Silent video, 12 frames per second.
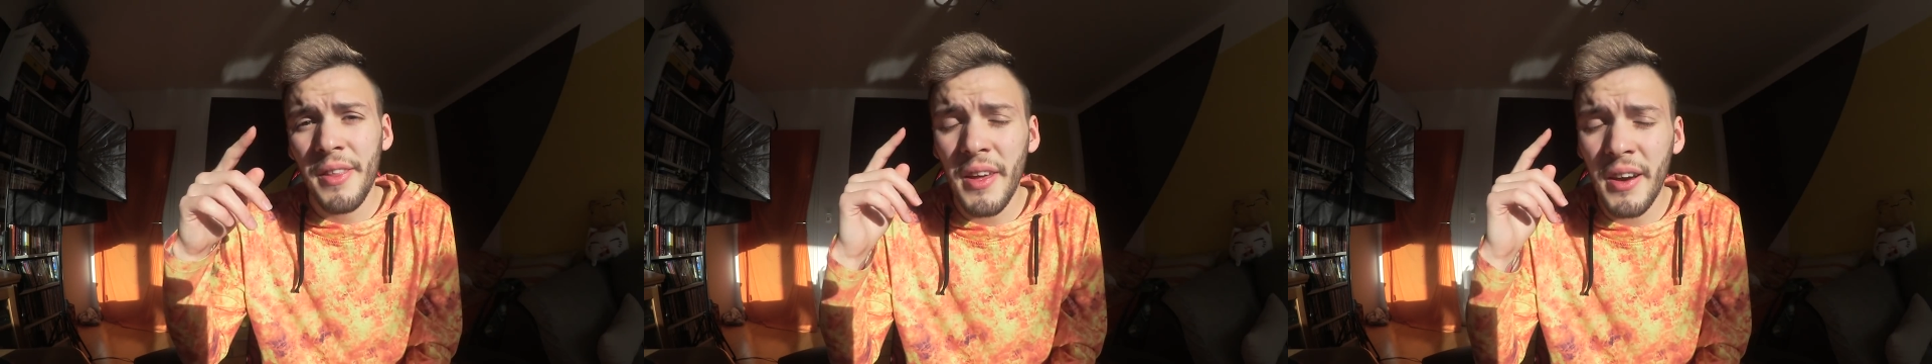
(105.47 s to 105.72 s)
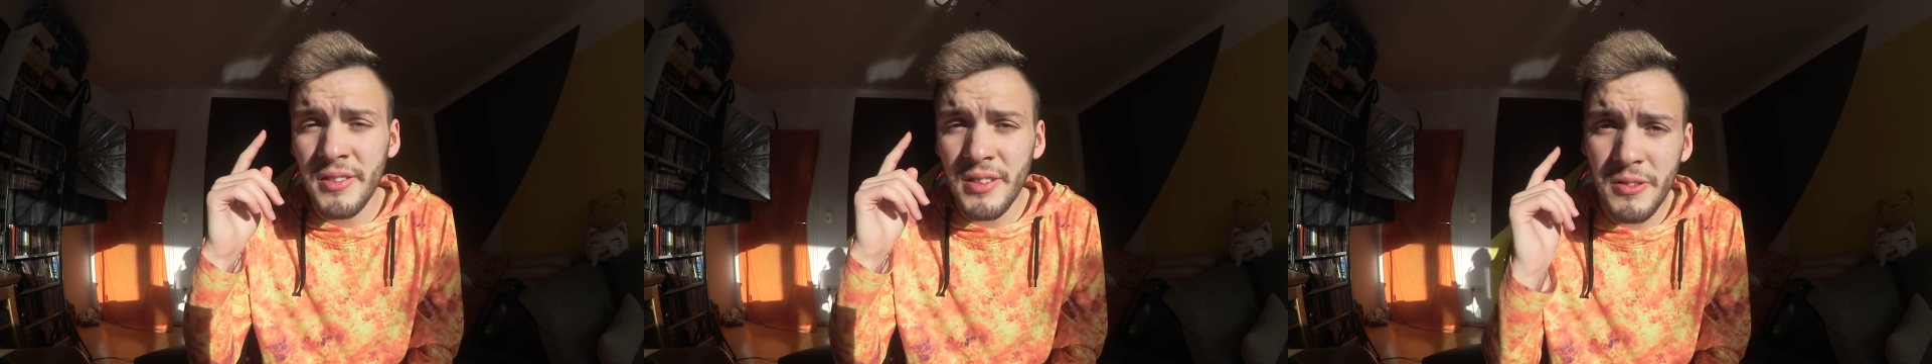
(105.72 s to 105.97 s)

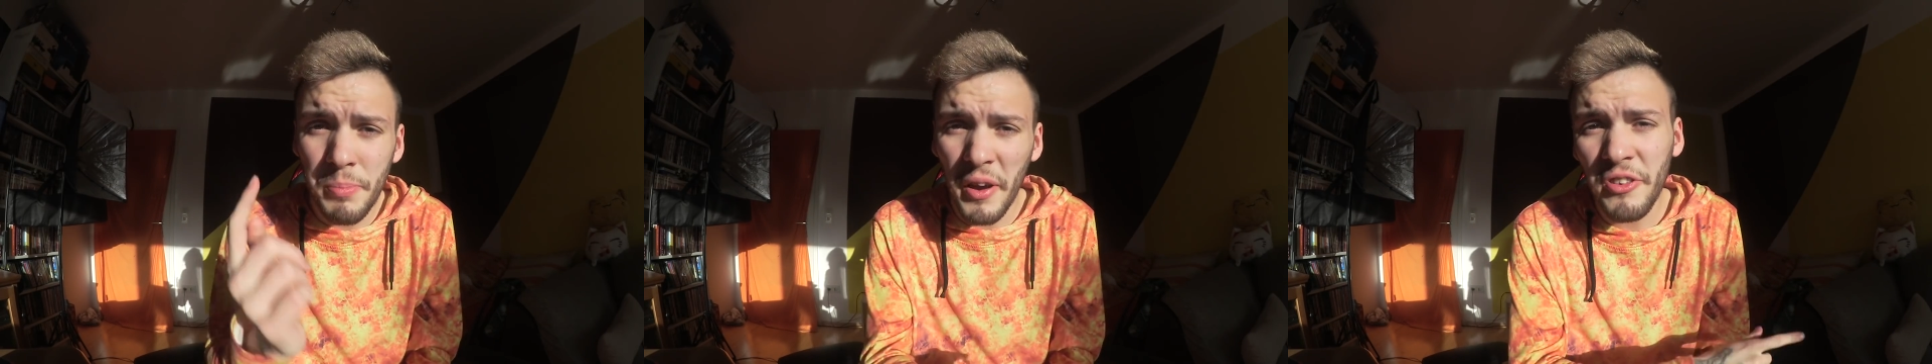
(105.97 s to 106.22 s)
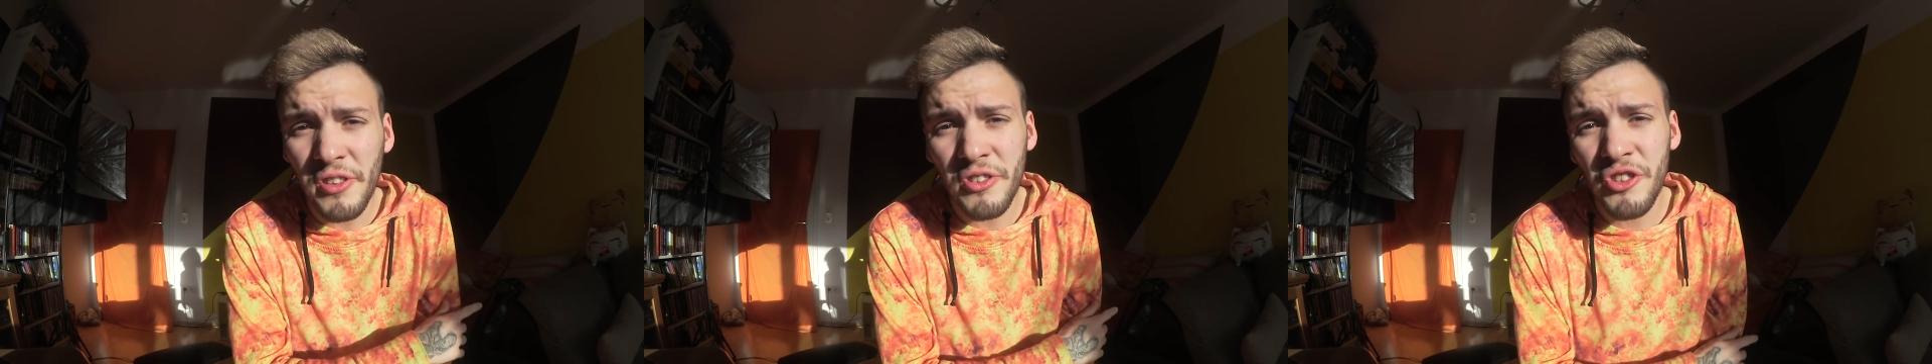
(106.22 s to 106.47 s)
There's a
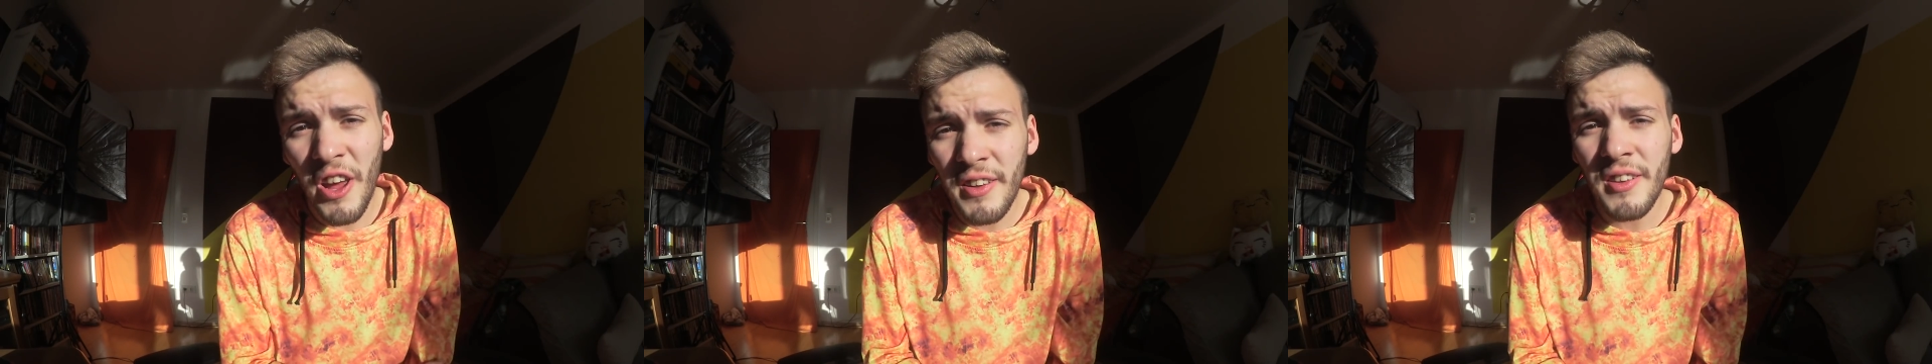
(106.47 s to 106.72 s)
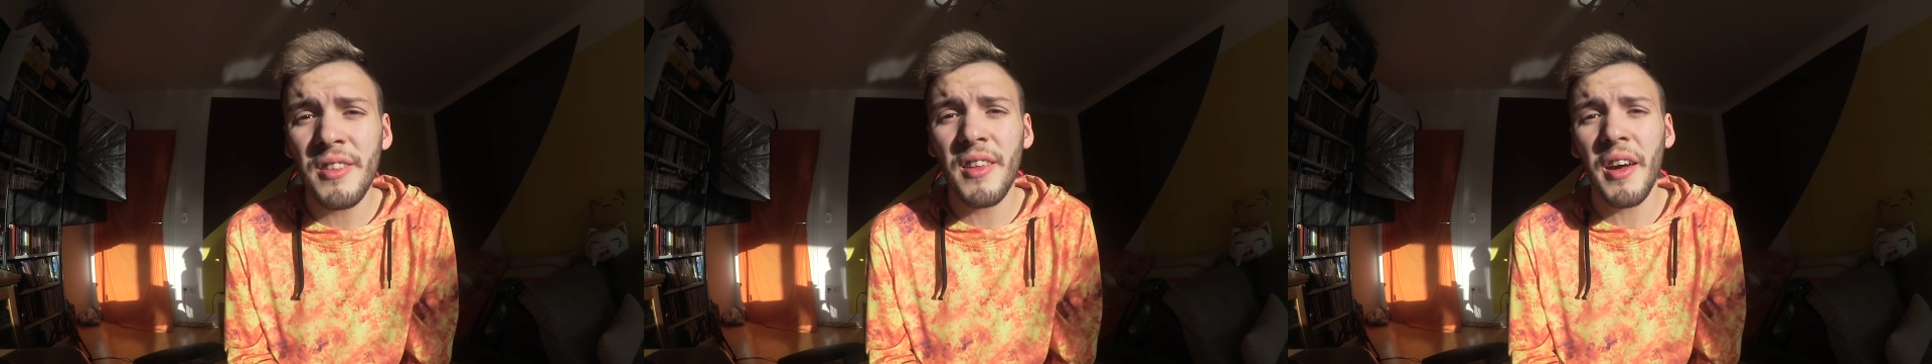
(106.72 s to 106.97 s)
special chat
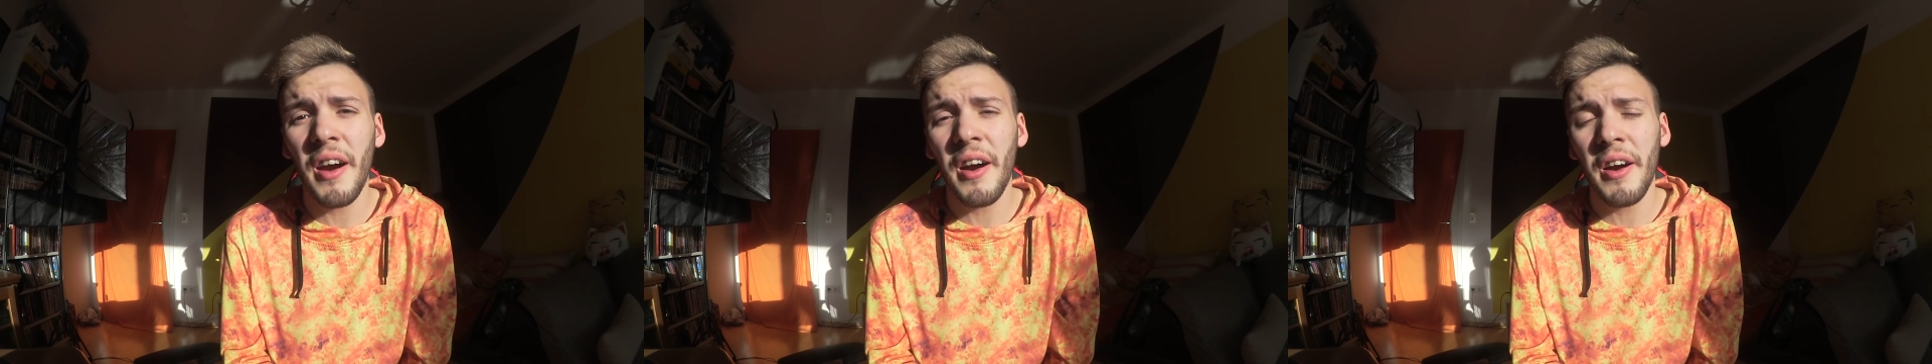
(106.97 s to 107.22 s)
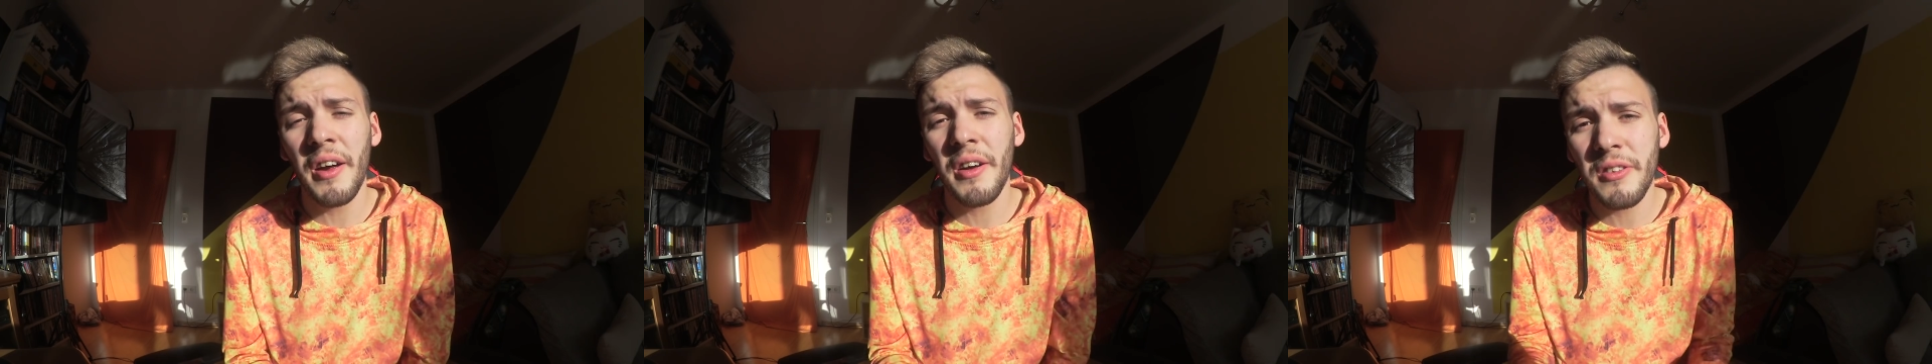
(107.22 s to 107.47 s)
in
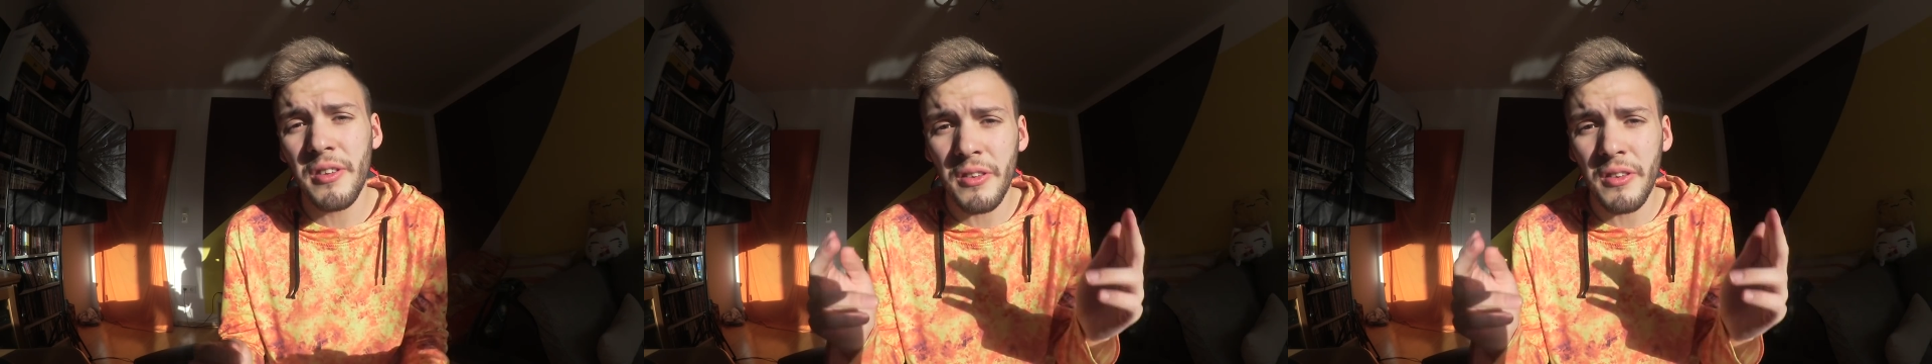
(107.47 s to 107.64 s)
there,